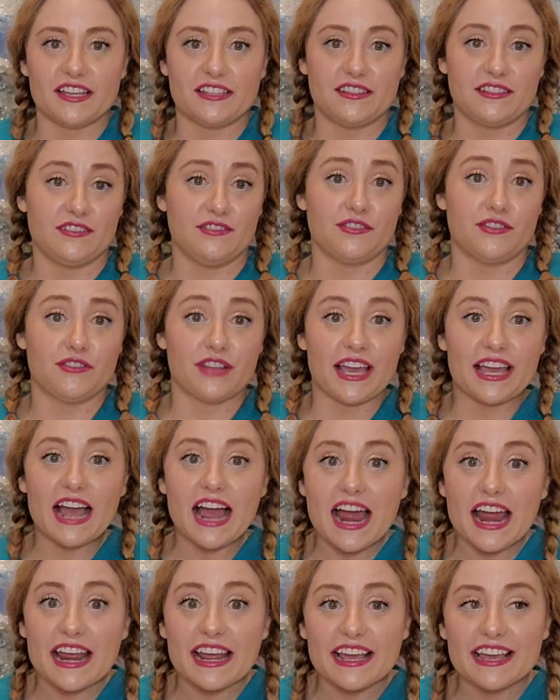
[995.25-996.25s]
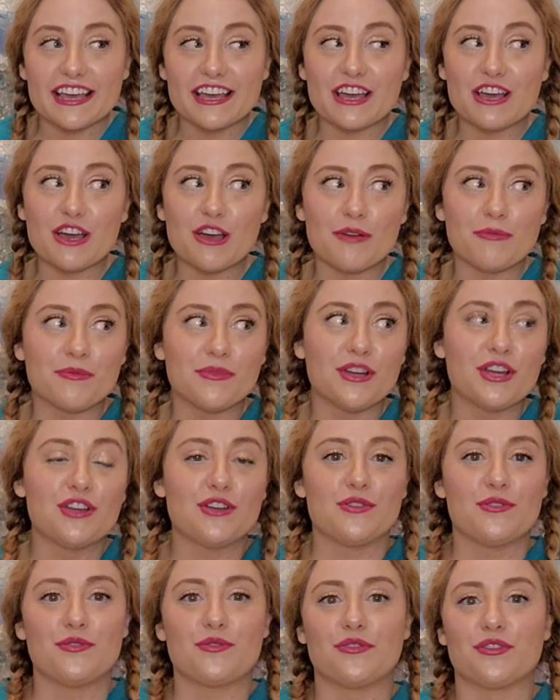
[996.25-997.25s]
you know, like I am,
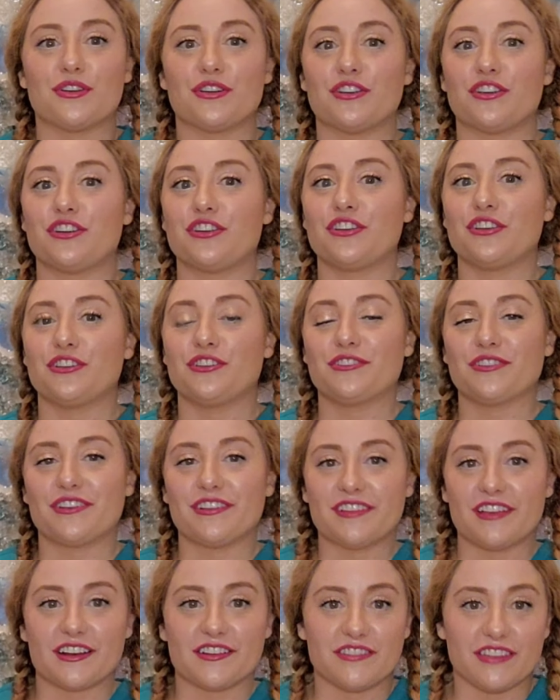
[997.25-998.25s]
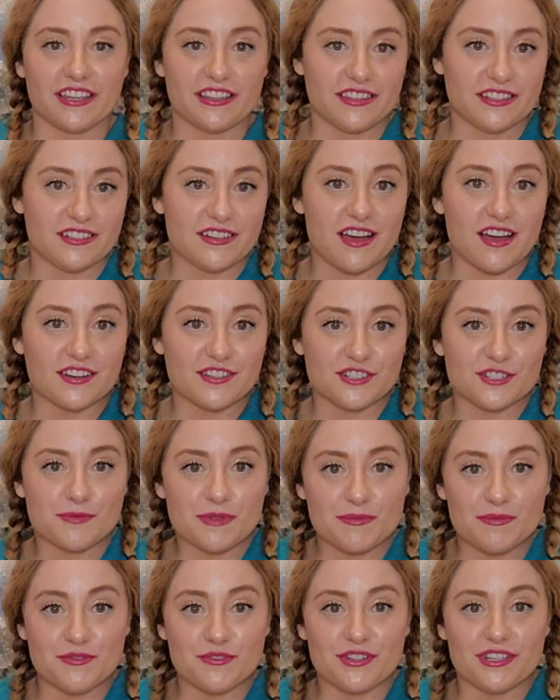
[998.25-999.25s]
or you know, a lot of like the doctors,
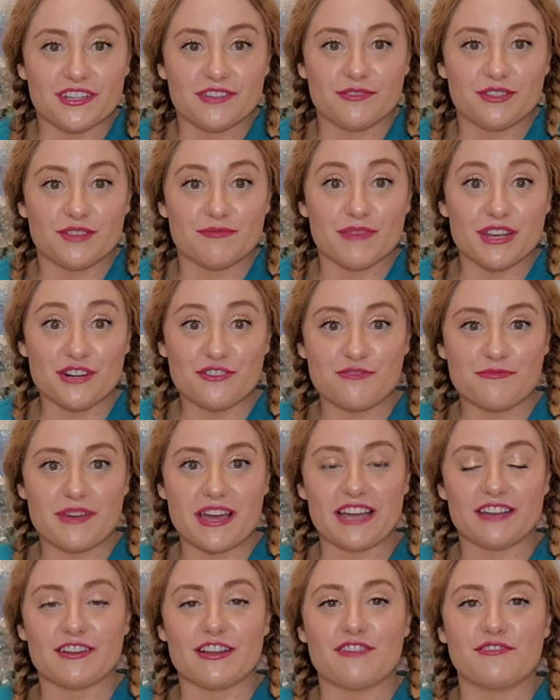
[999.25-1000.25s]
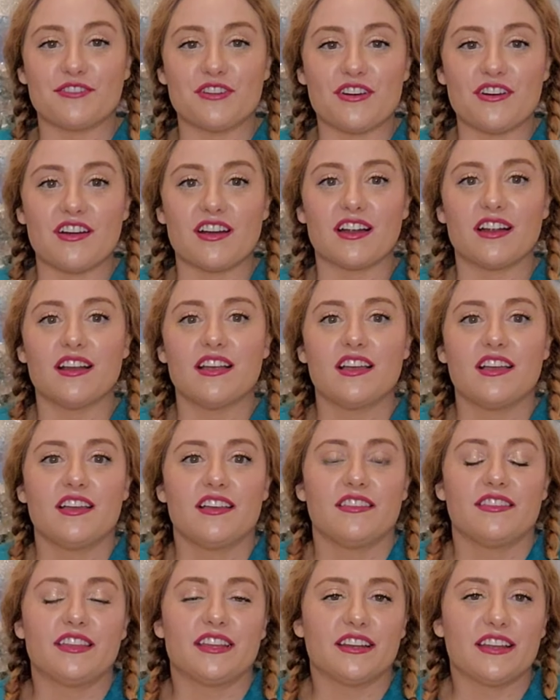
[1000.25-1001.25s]
people with a medical background are,
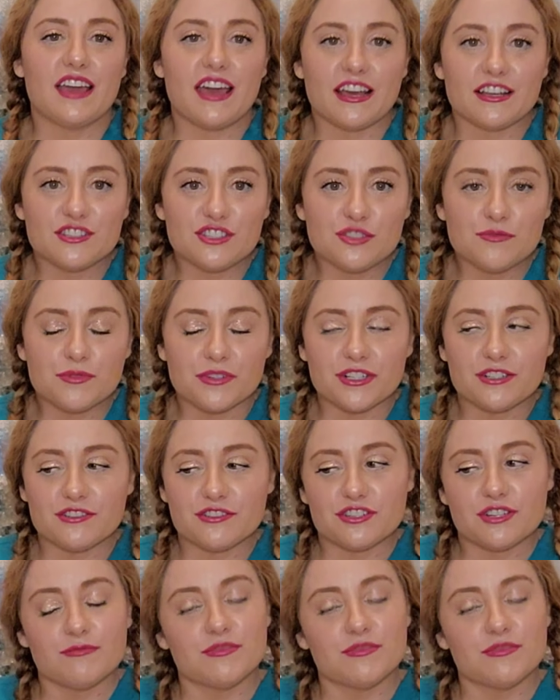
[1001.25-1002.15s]
then yeah, it's super interesting.